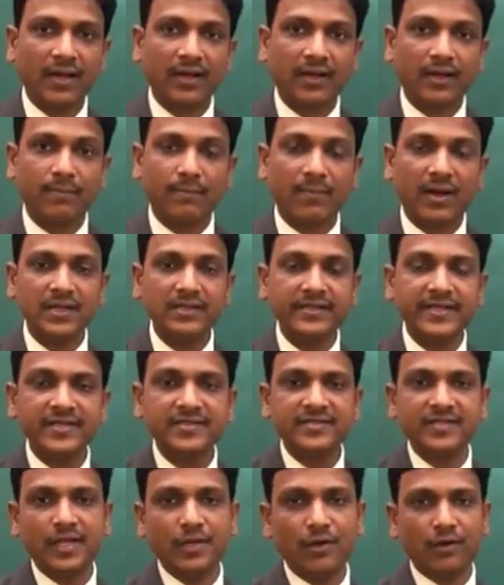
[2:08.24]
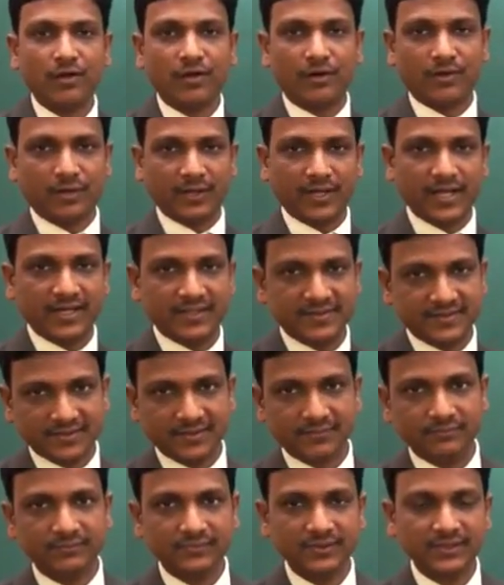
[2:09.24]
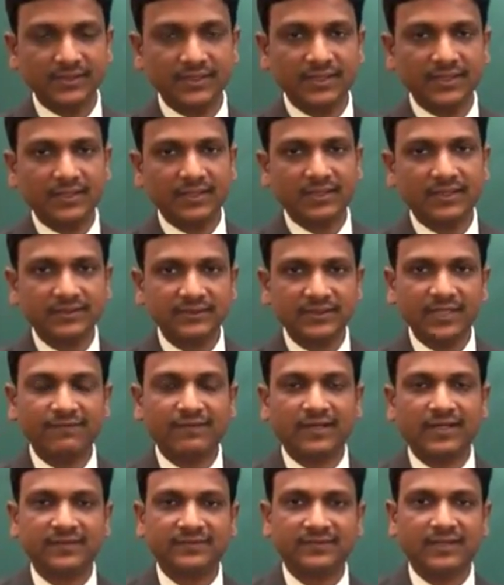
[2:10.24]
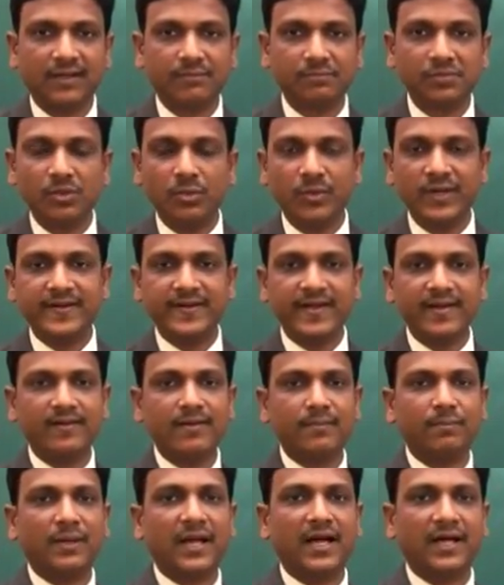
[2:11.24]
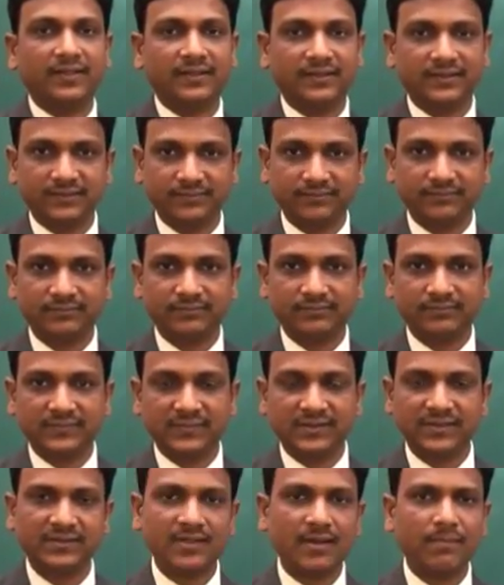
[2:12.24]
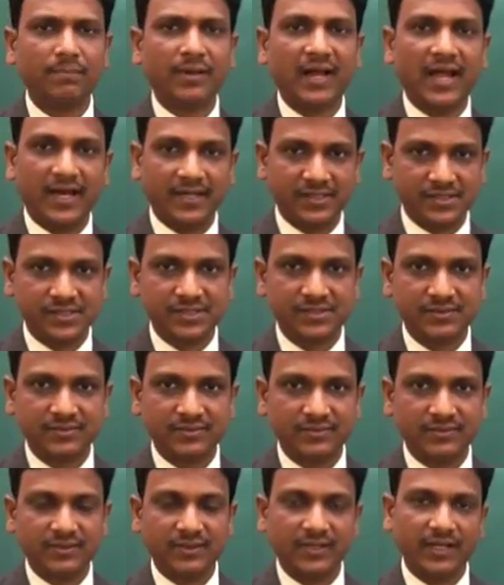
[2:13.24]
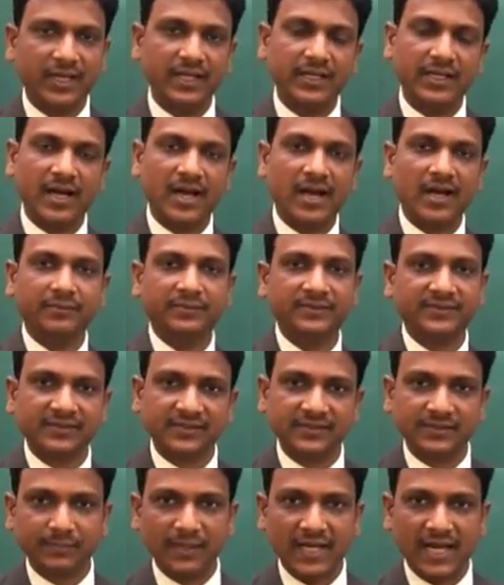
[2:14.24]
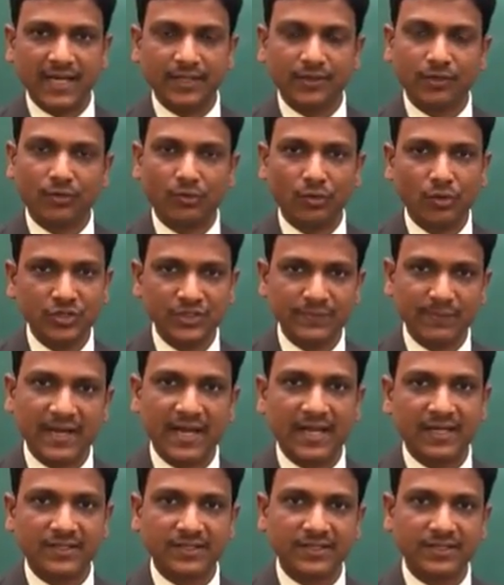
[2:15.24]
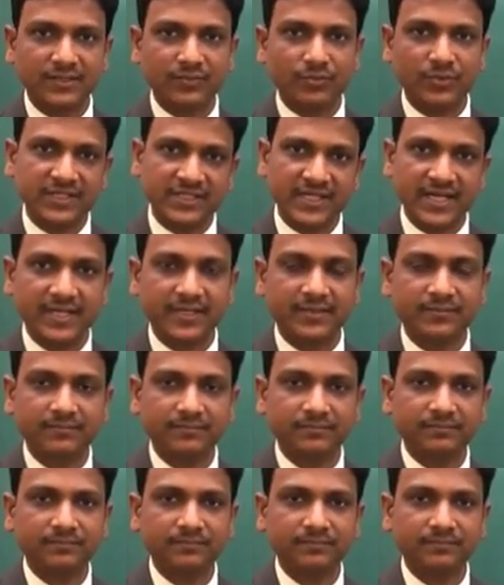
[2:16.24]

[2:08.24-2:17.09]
like a multicellular organism, say for example, we take a plant, some plant, any hibiscus plant or rose plant we take.